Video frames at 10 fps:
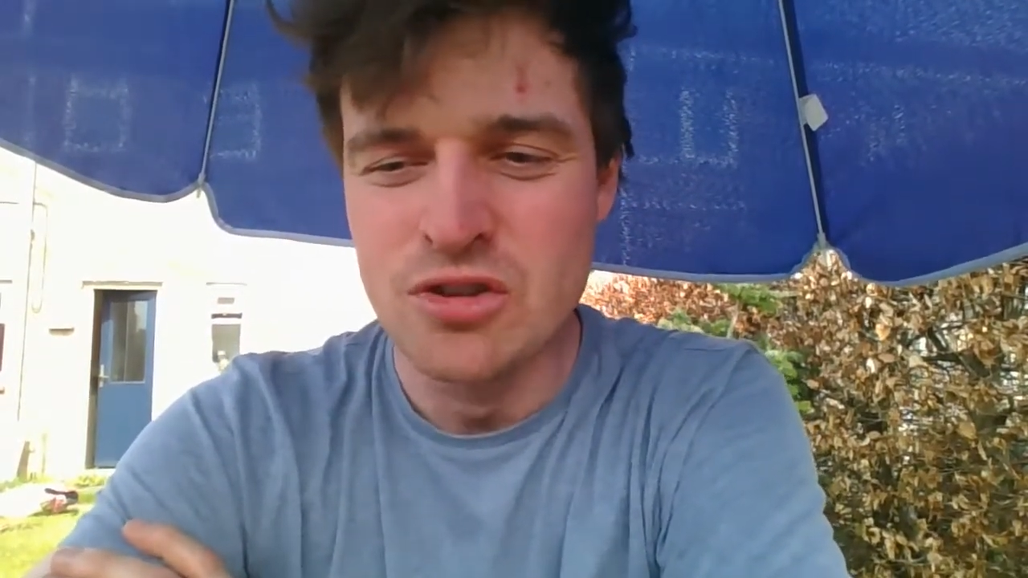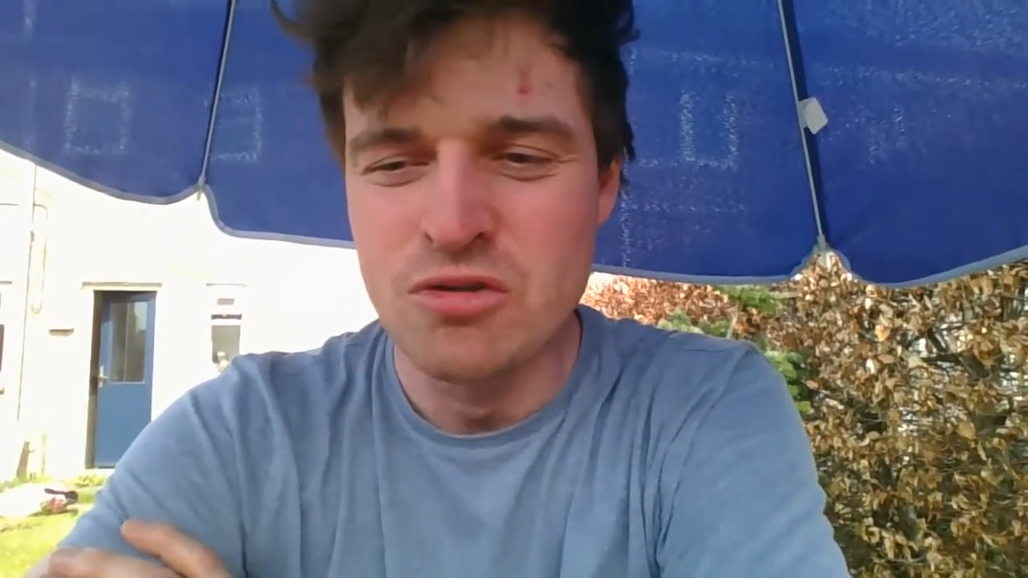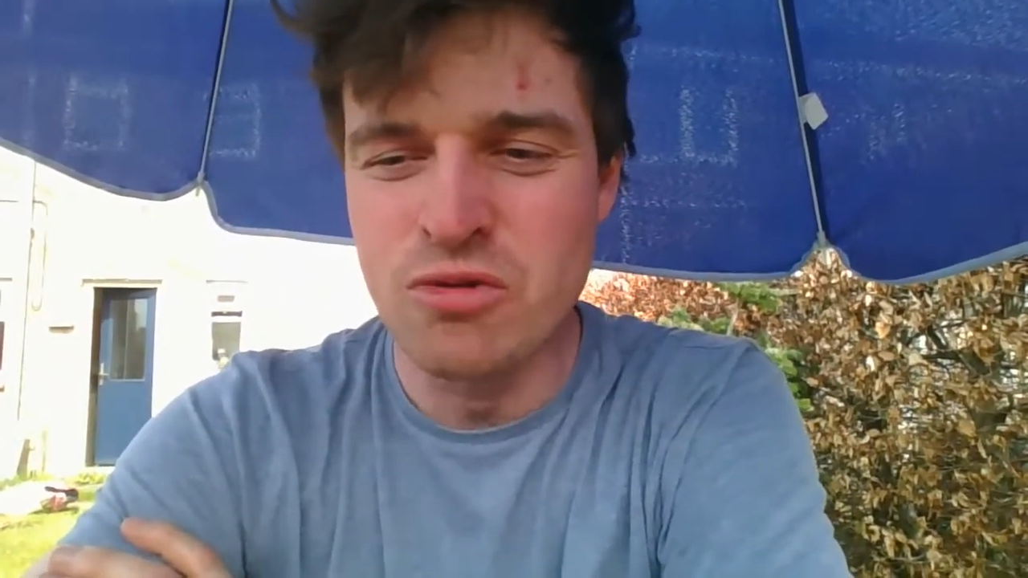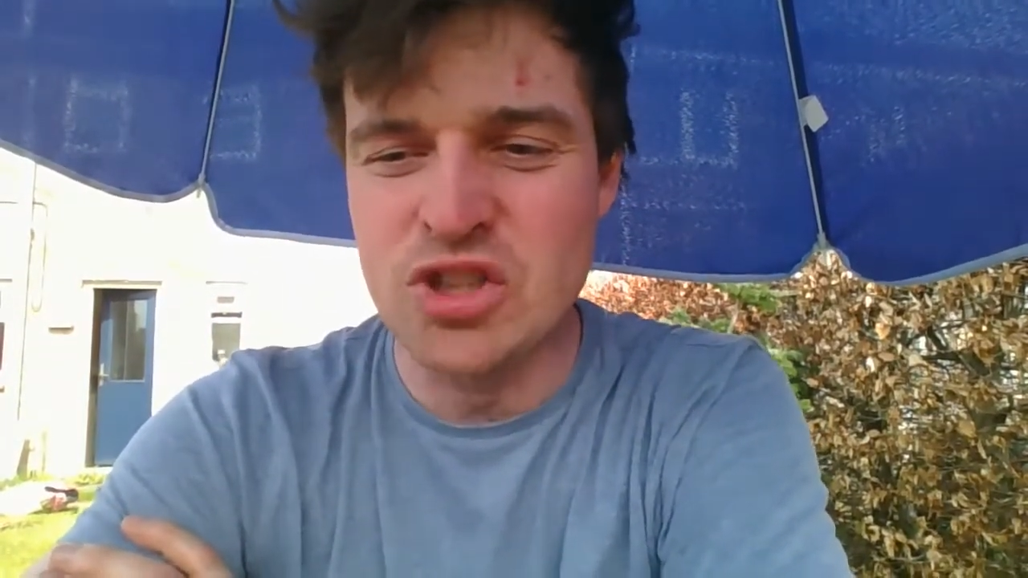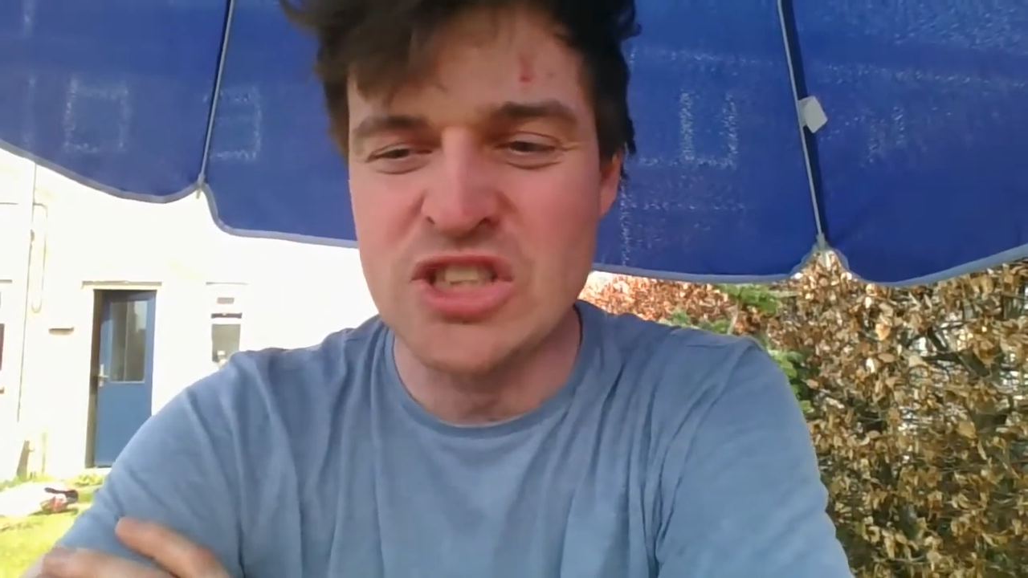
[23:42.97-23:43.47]

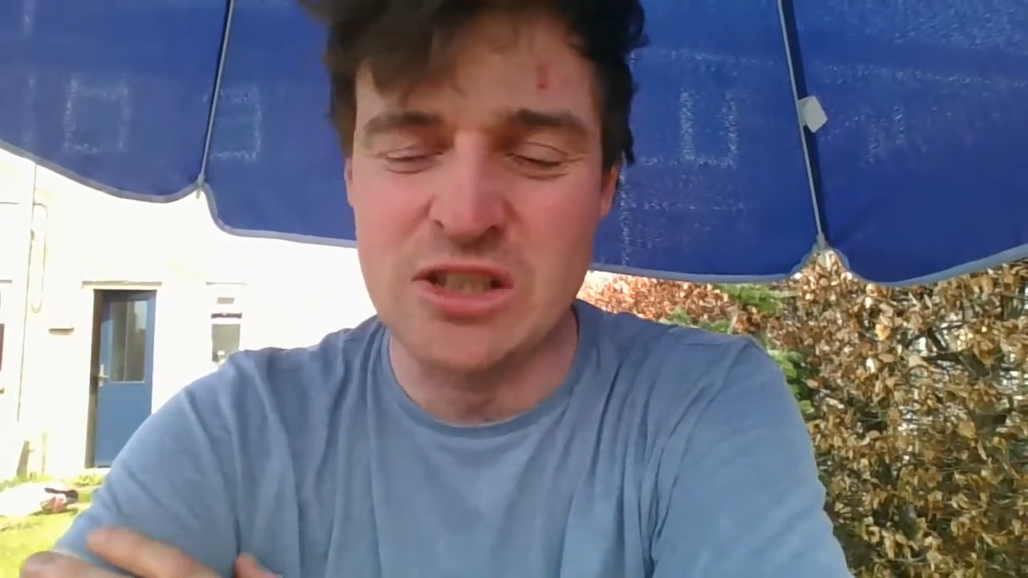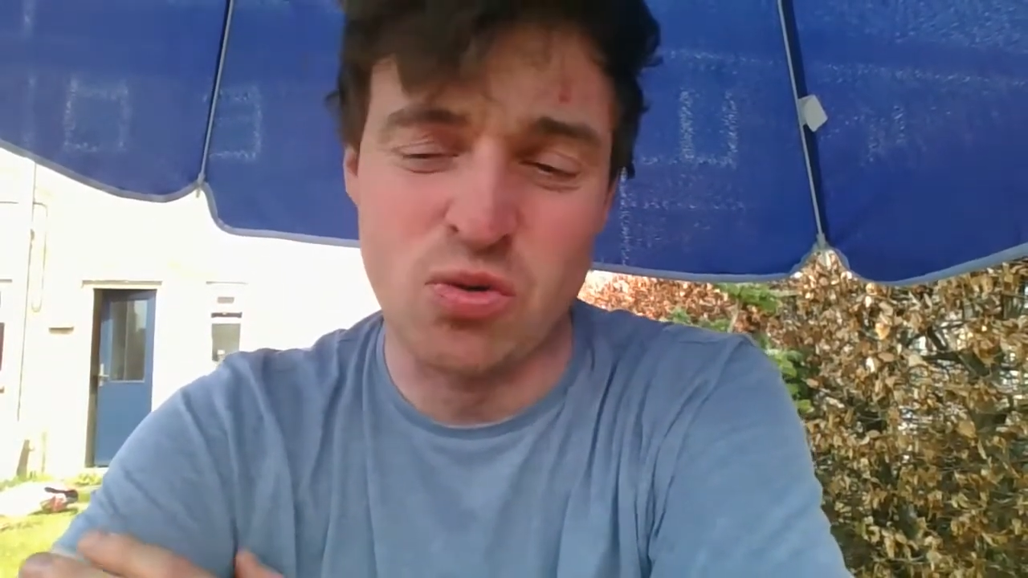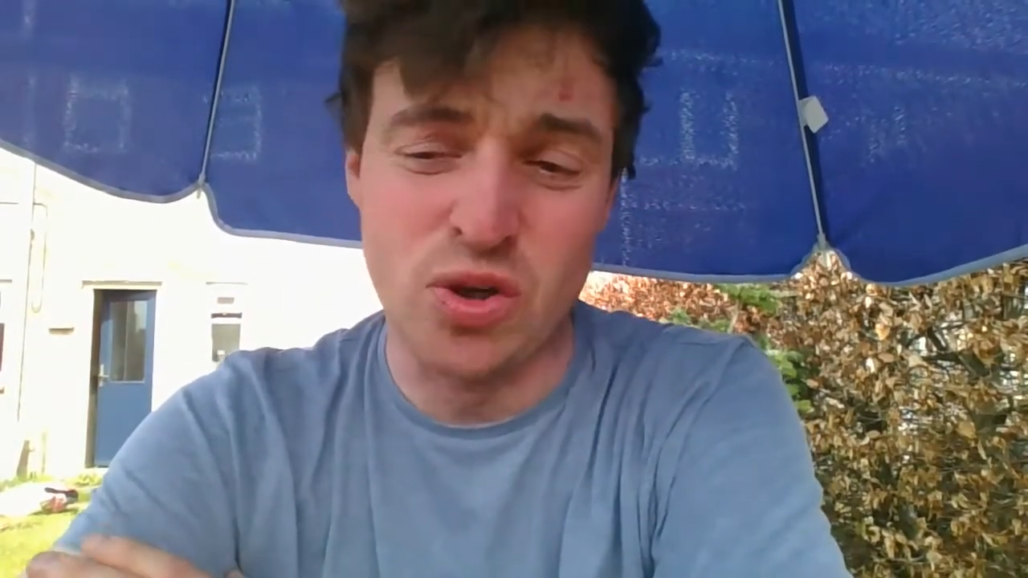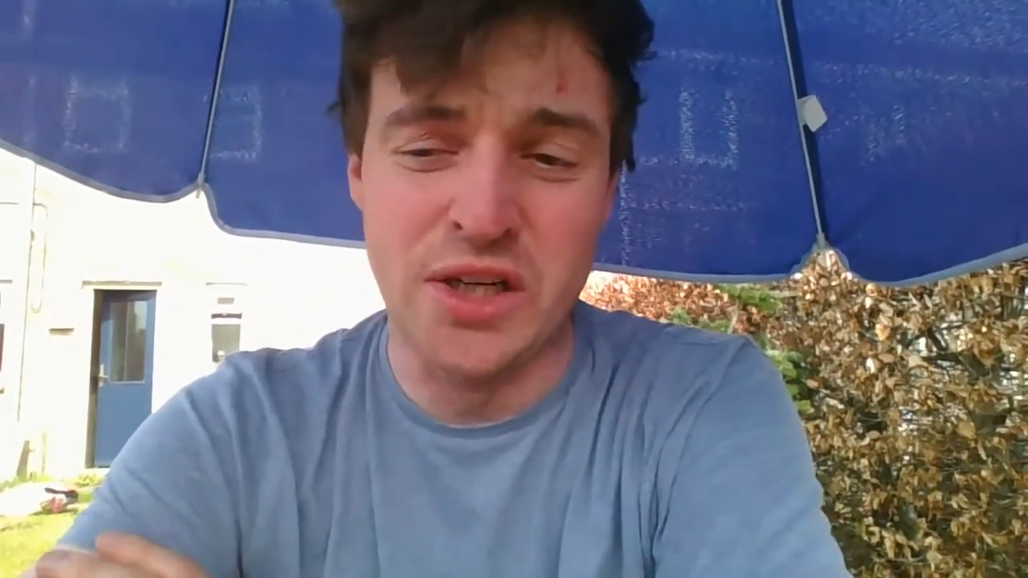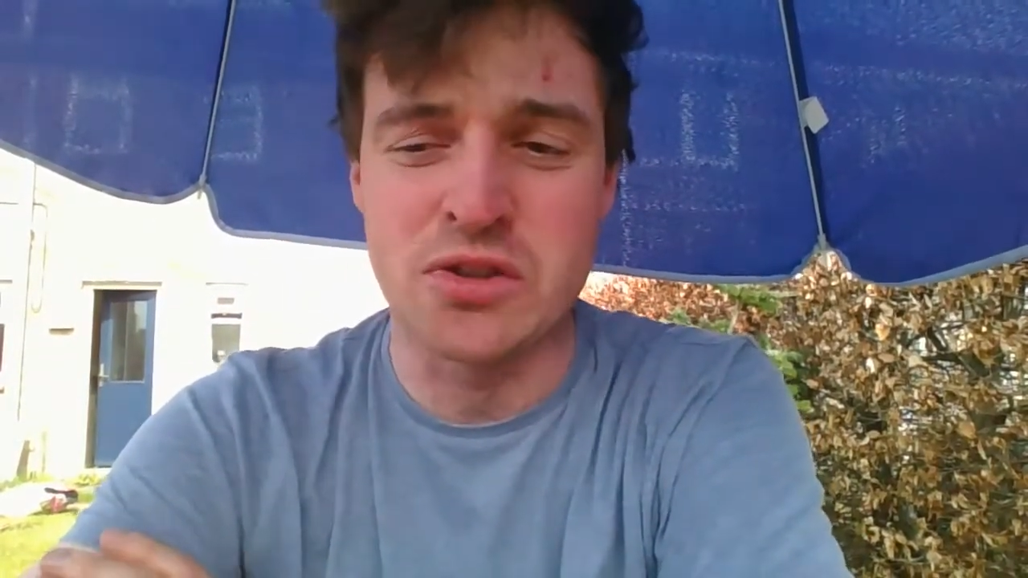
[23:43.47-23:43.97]
which is
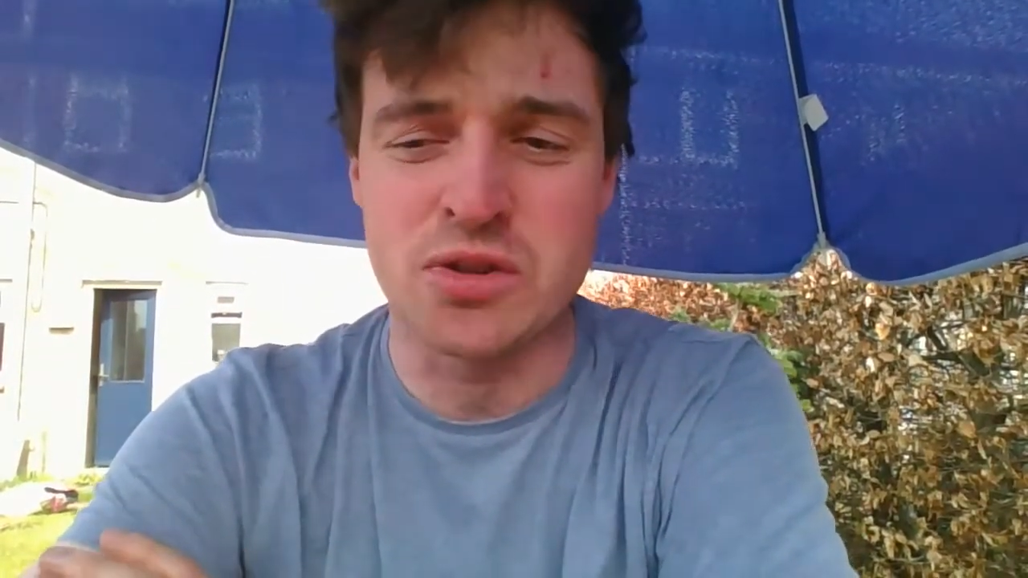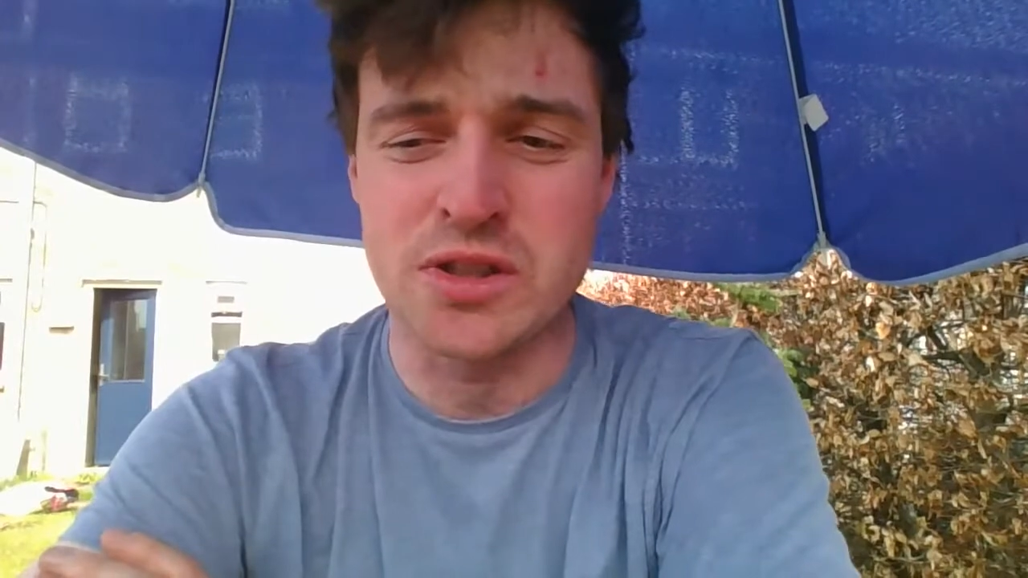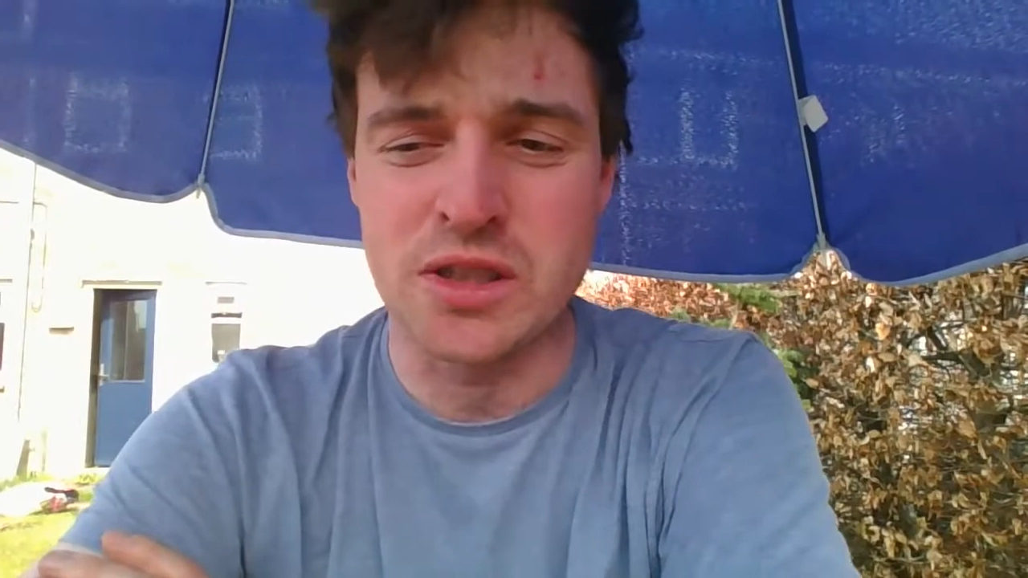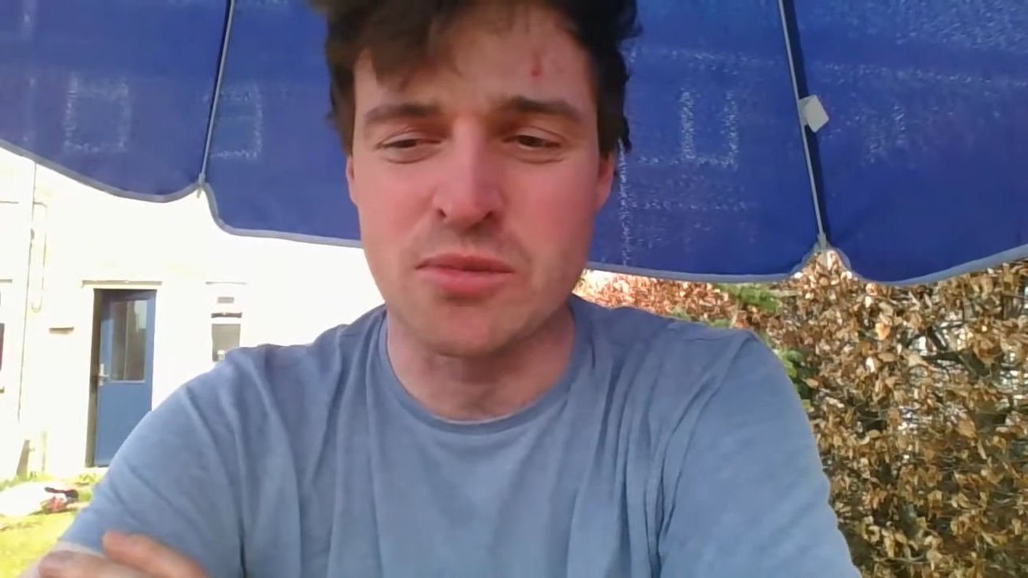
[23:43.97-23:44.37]
quite interesting